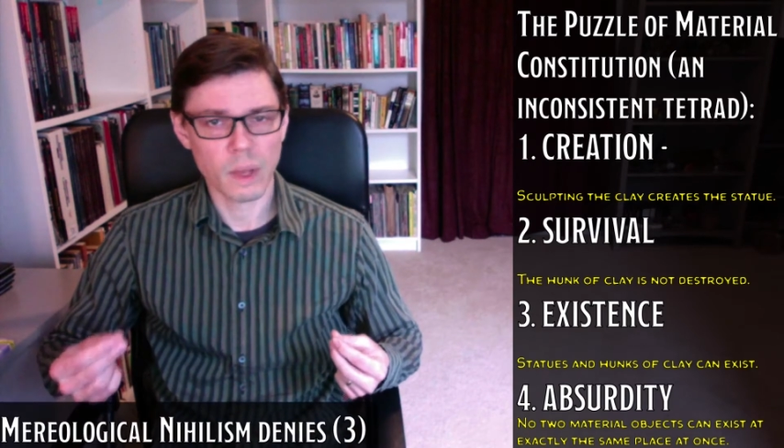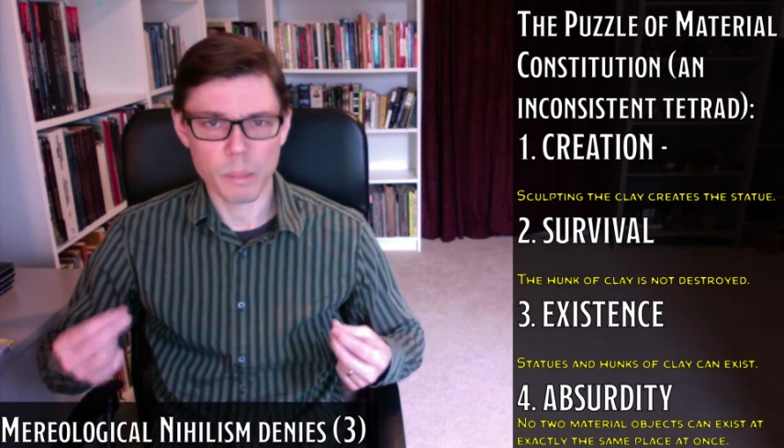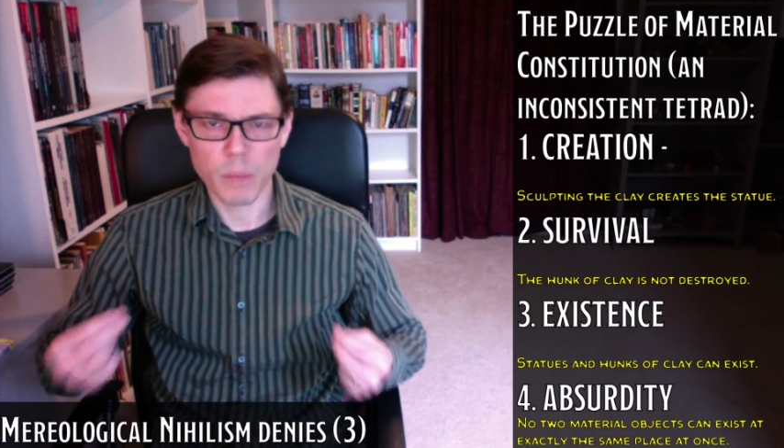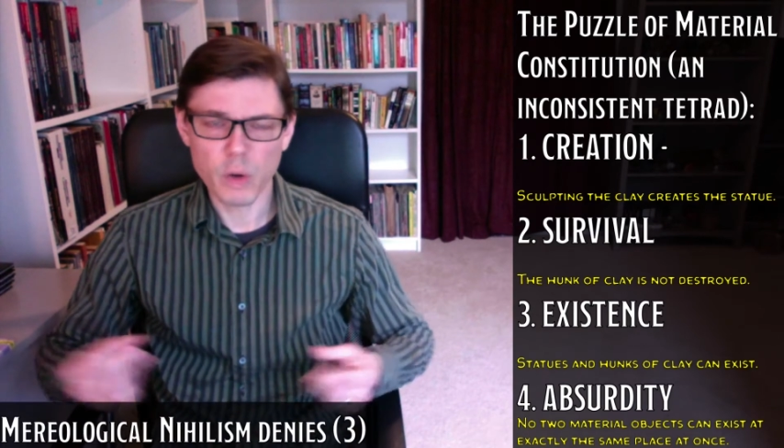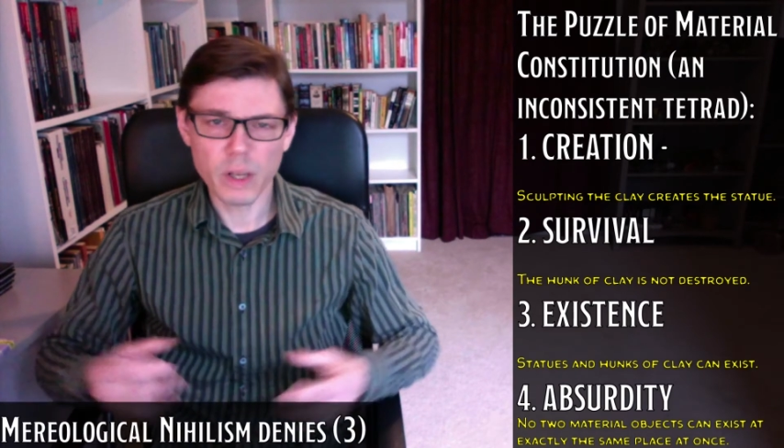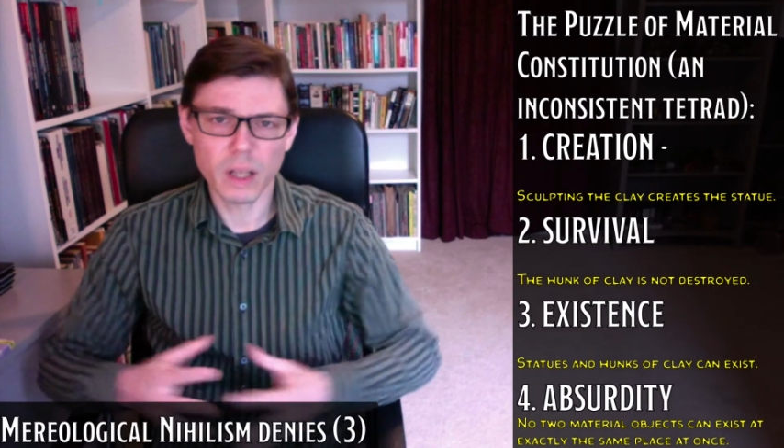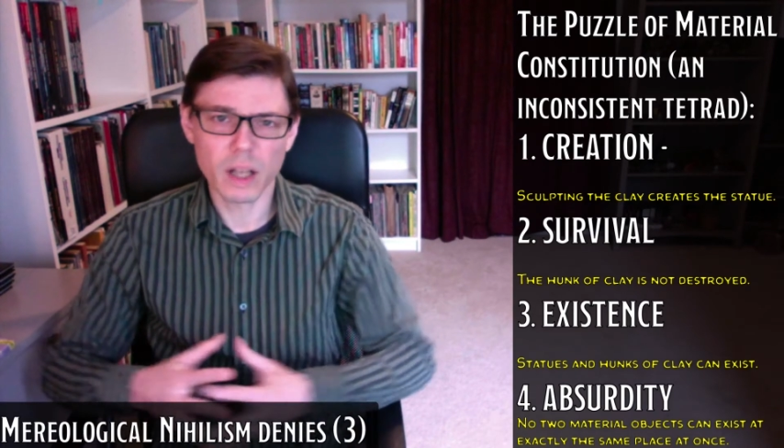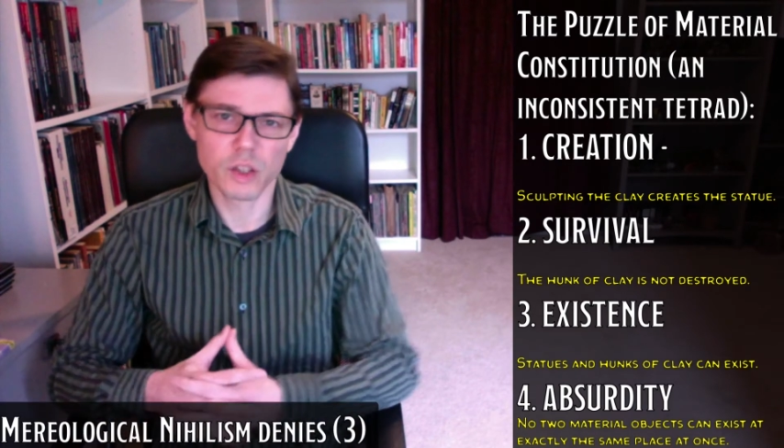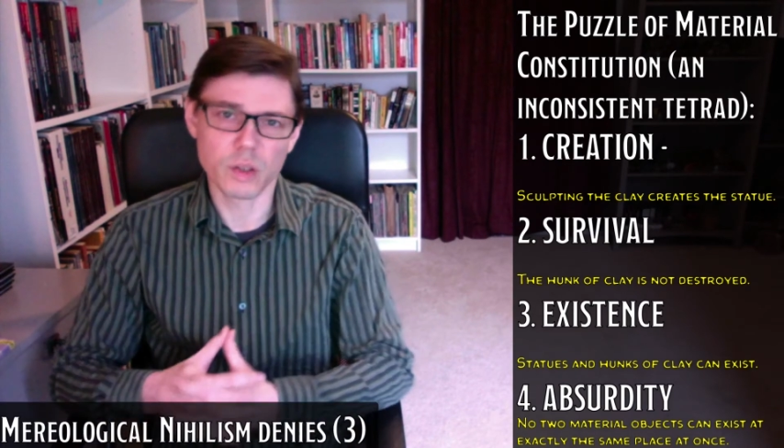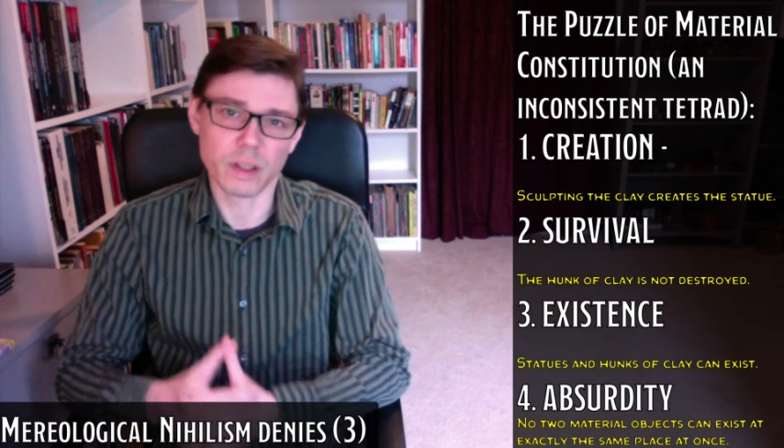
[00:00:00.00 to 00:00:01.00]

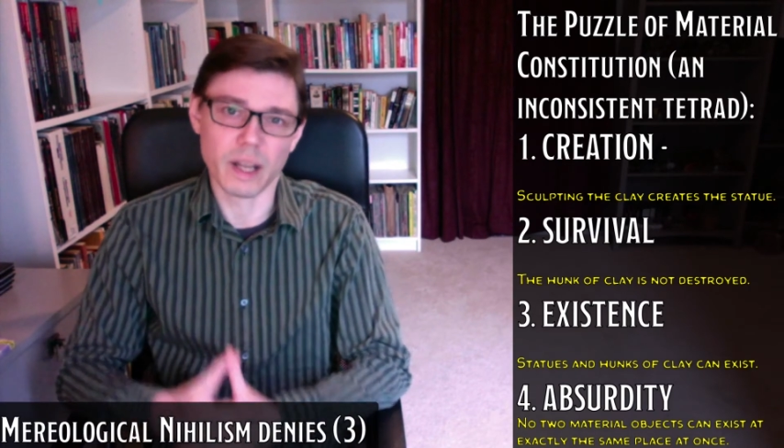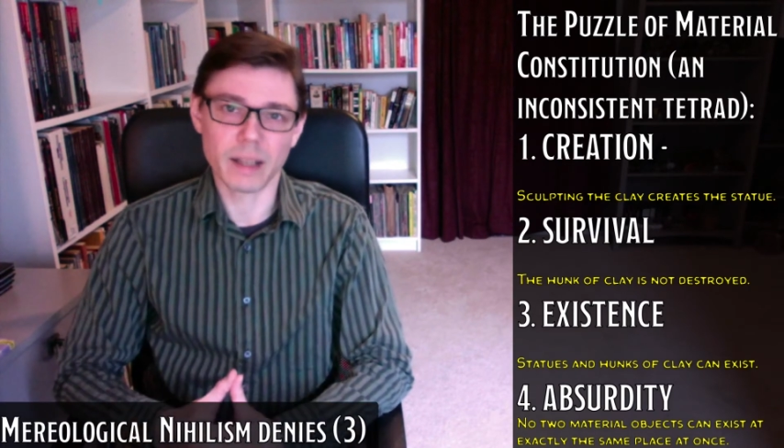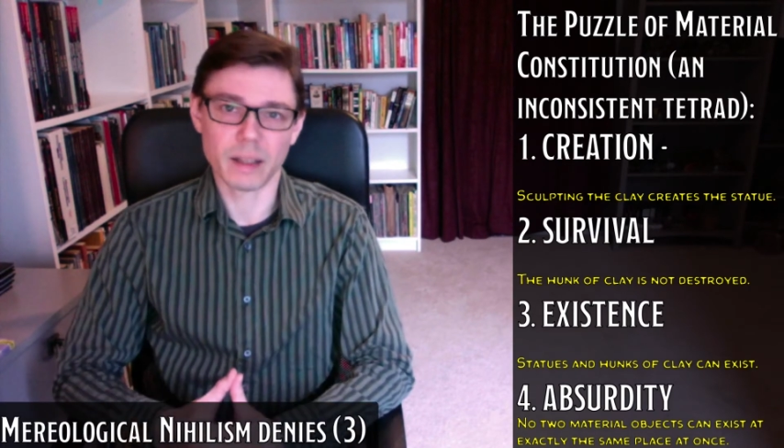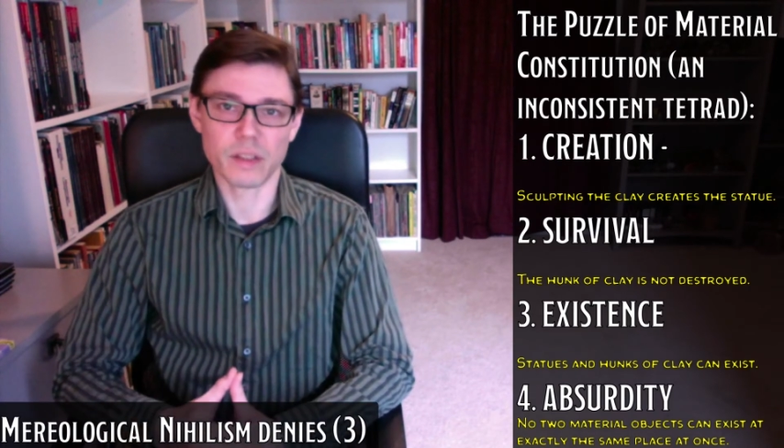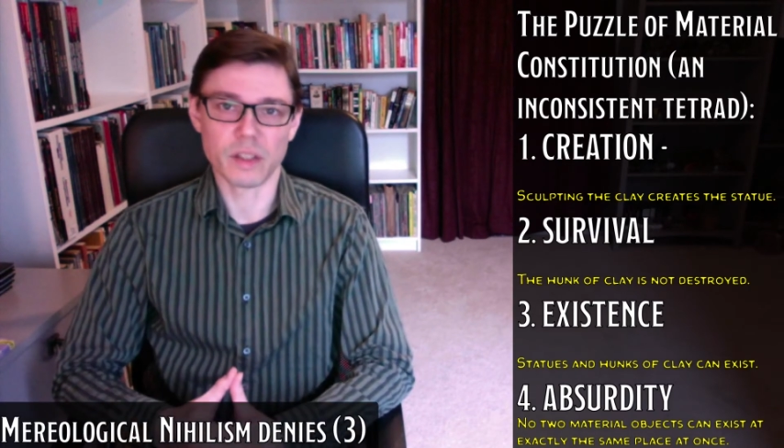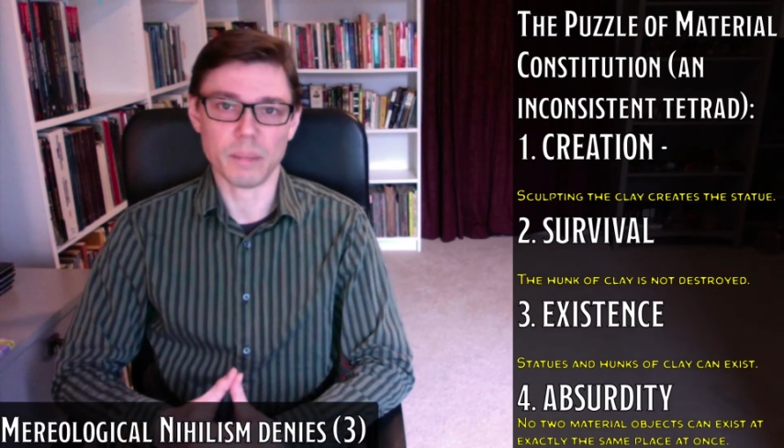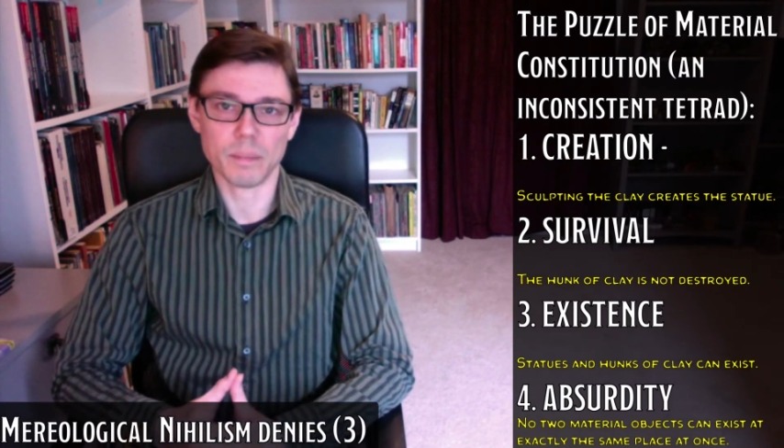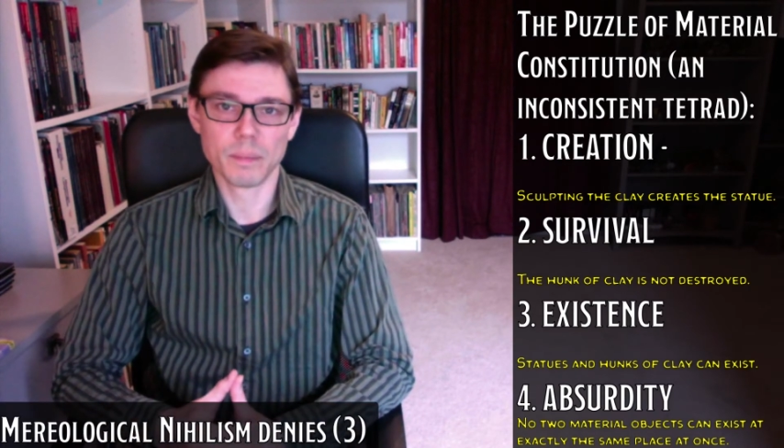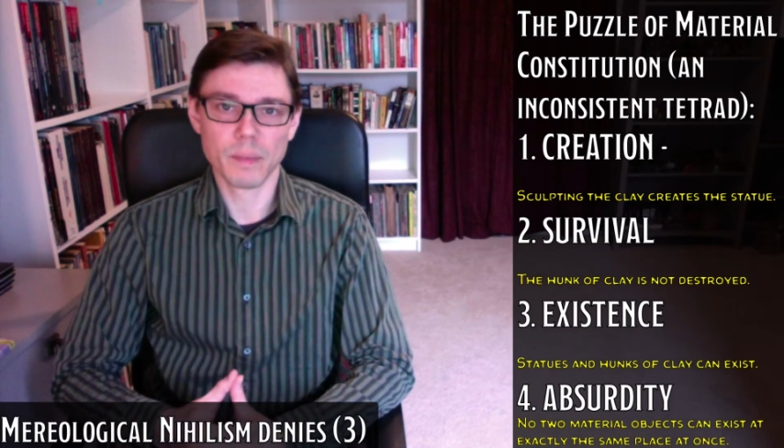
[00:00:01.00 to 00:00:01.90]
Mereological nihilism